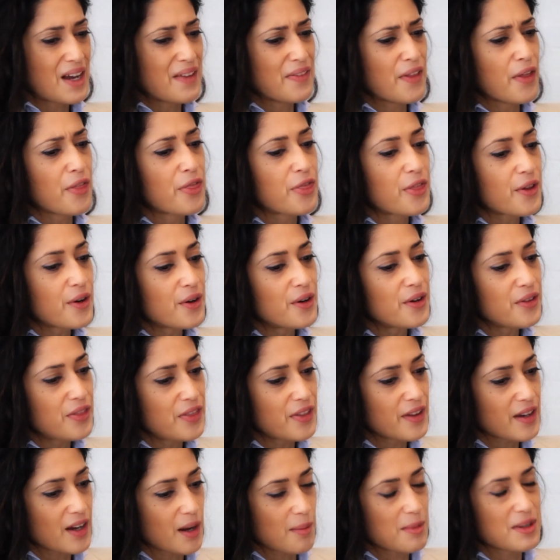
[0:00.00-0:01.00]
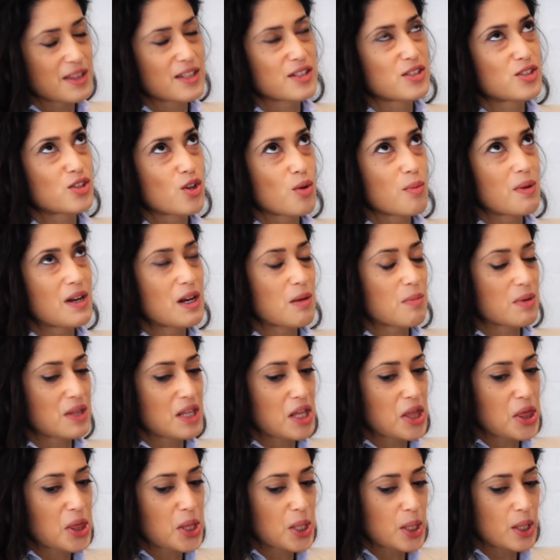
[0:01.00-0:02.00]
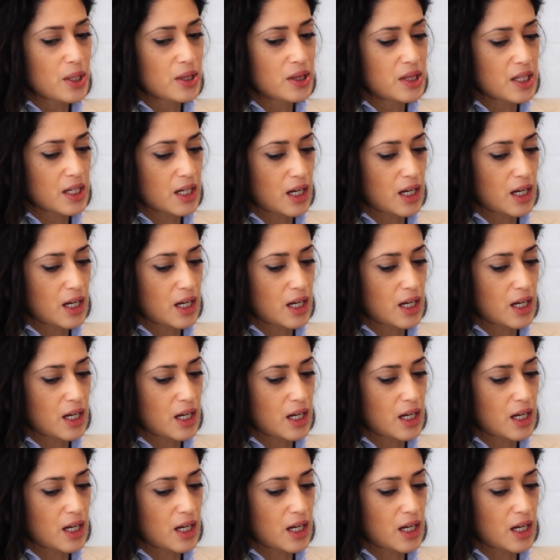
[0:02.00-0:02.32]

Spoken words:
And the third thing, there's so many, but the third